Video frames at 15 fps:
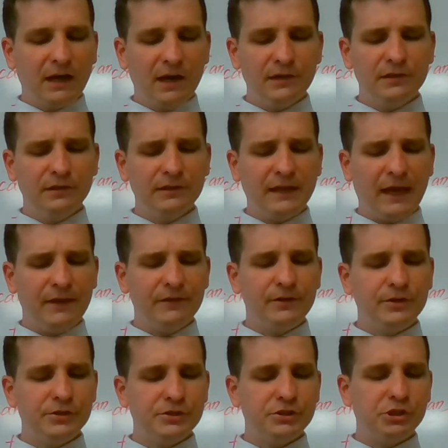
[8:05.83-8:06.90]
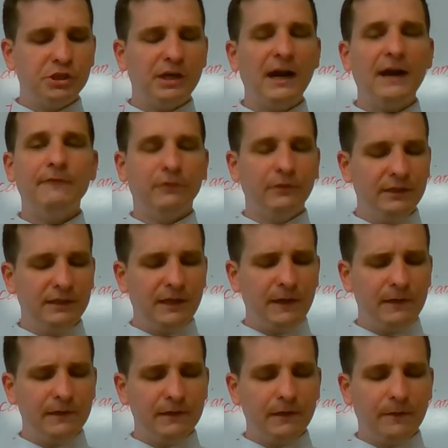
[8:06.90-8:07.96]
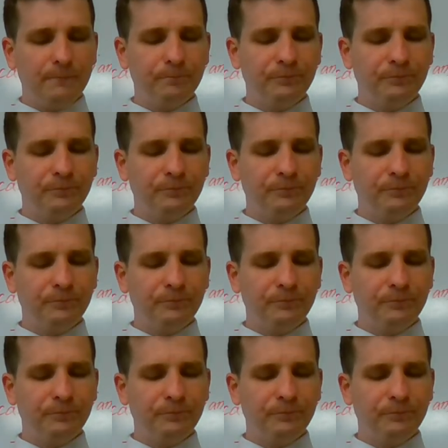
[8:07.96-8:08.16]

hunter-gatherers traveled the area.